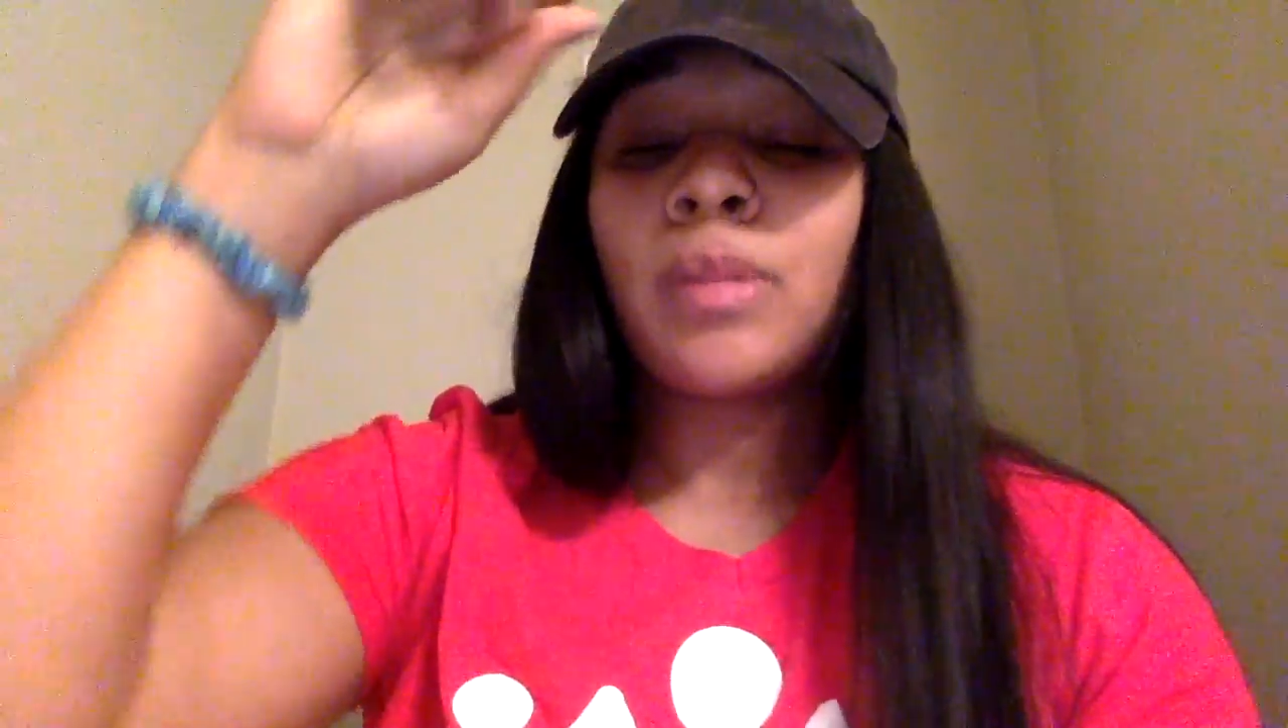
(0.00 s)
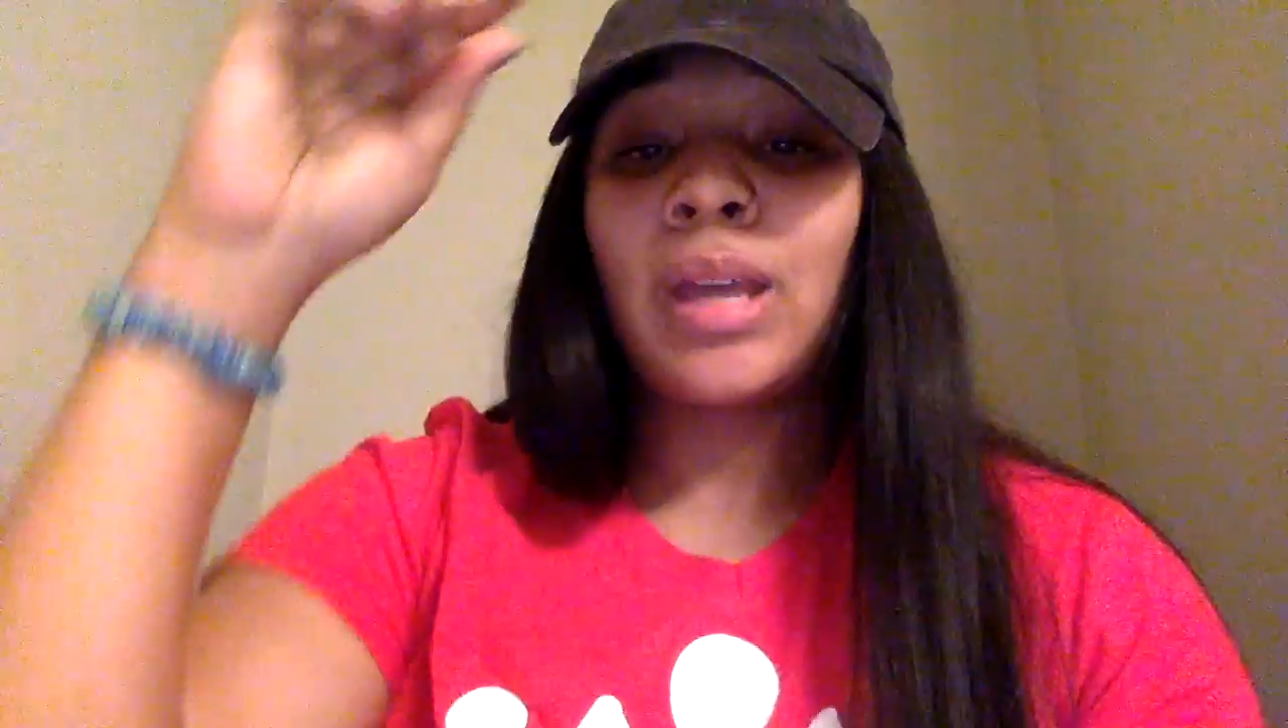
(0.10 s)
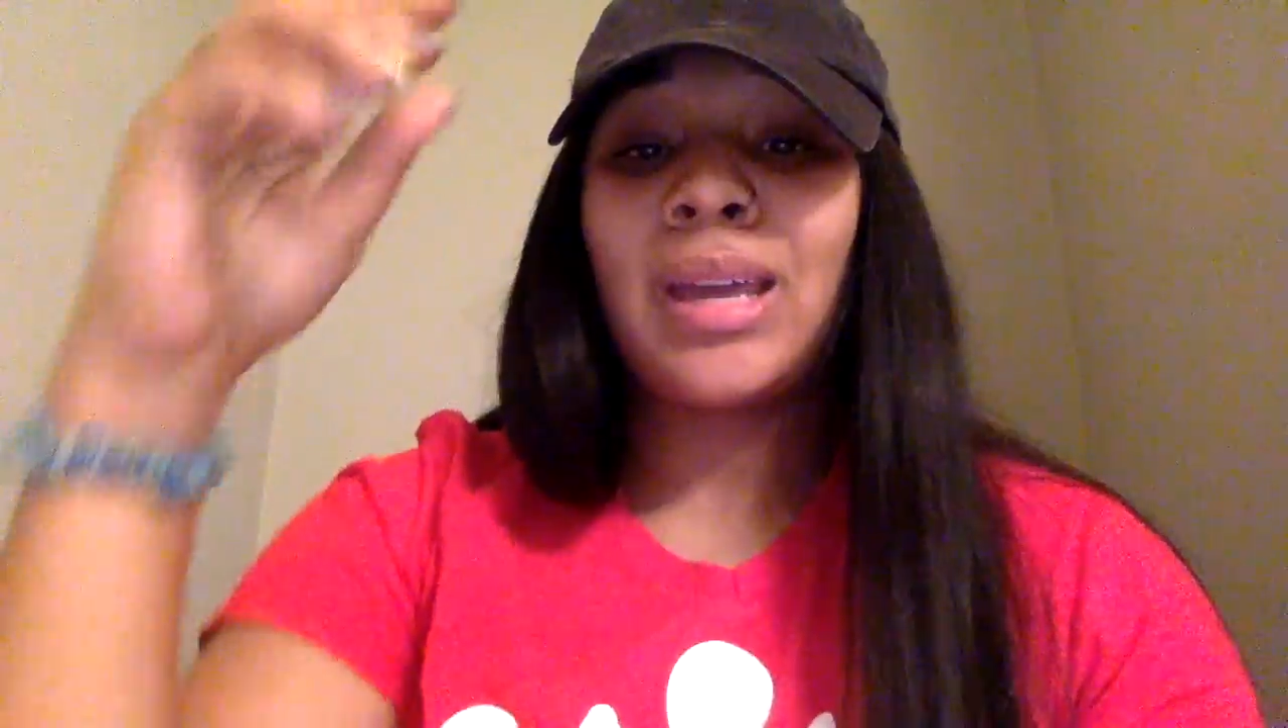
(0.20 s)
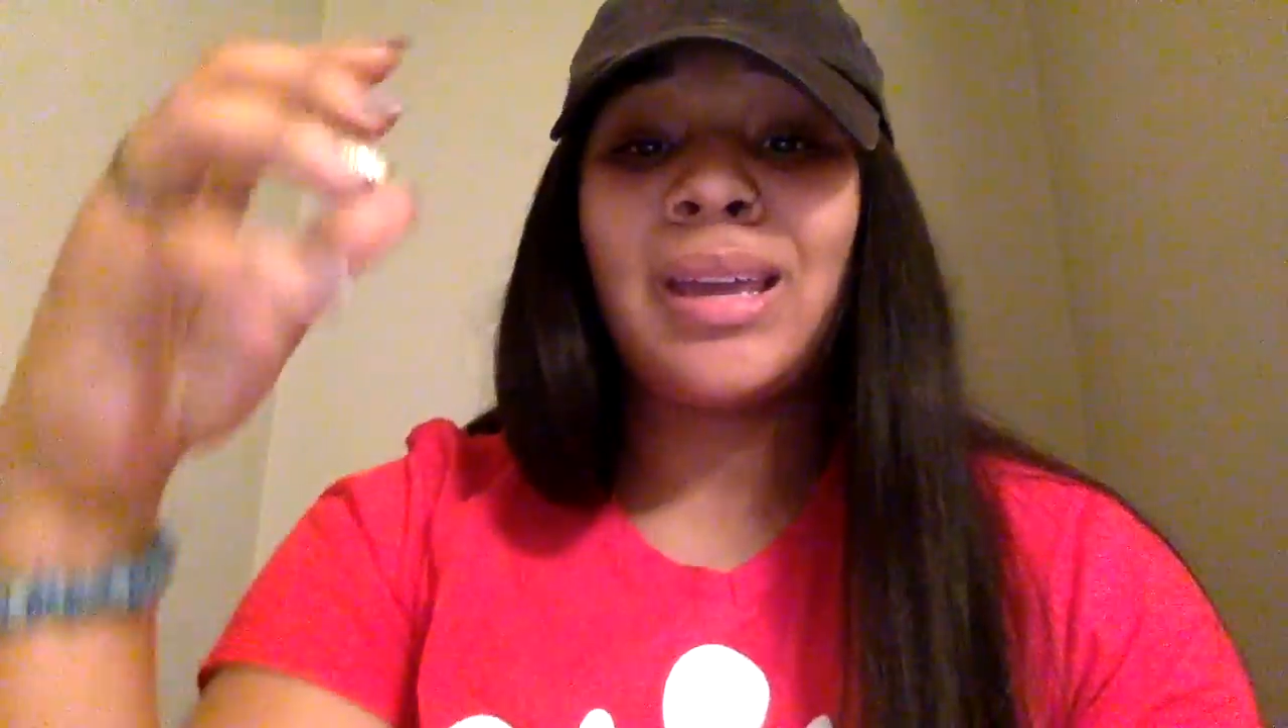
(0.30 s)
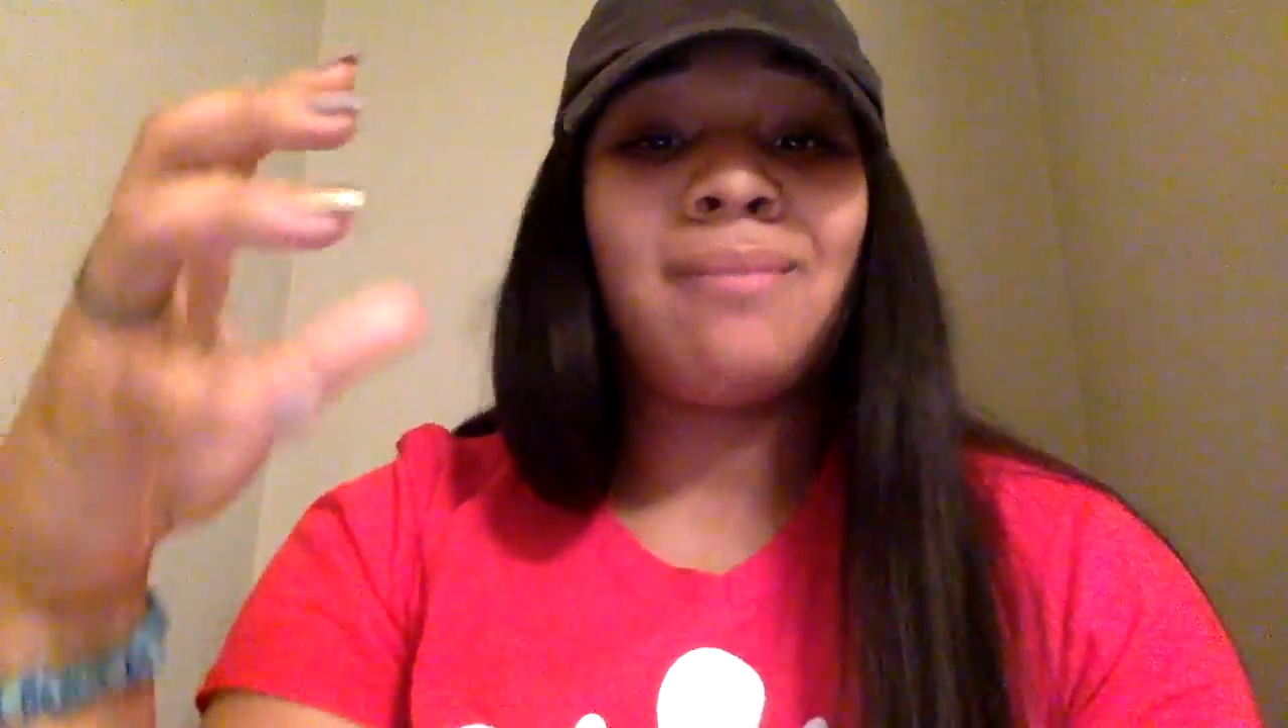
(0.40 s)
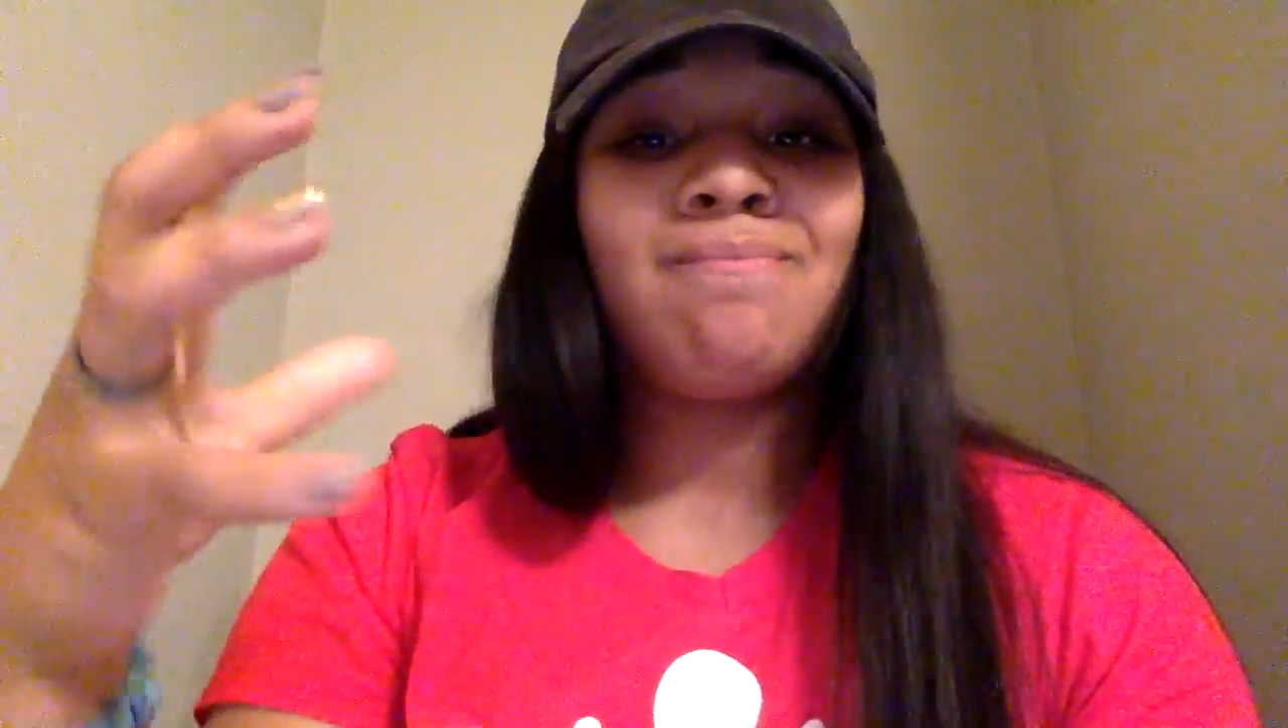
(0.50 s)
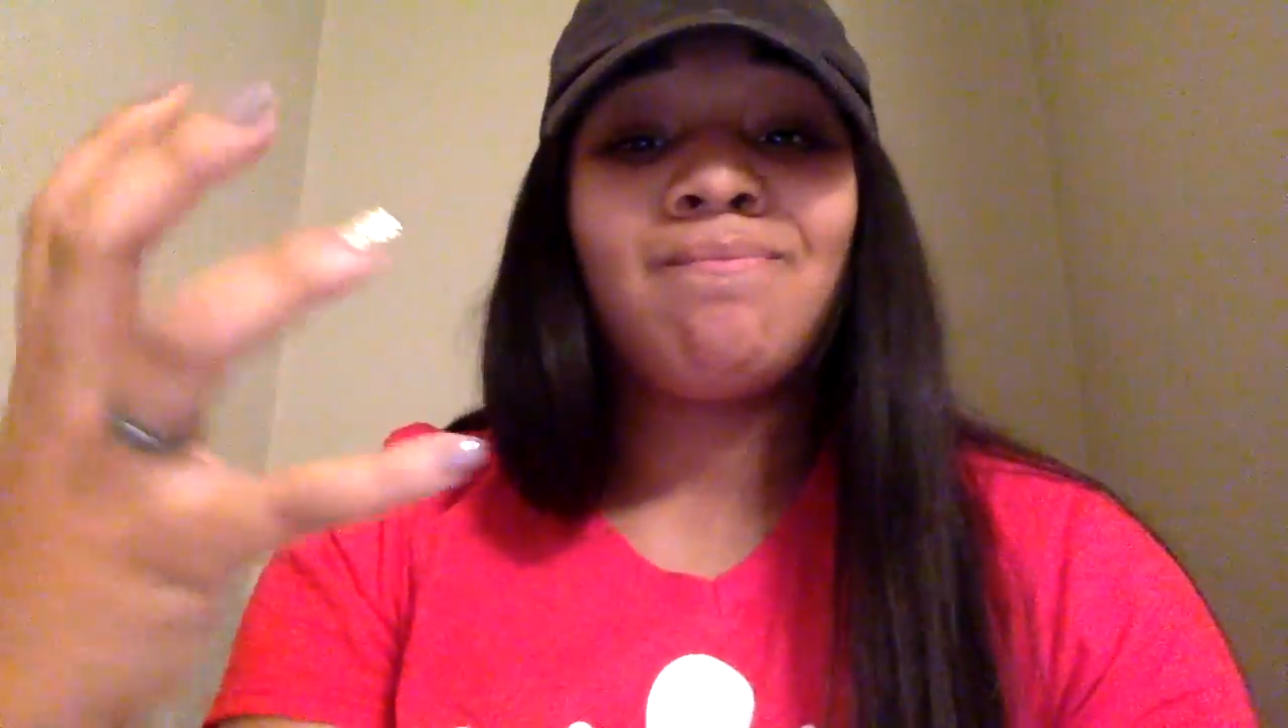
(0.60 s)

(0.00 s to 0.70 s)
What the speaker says: like,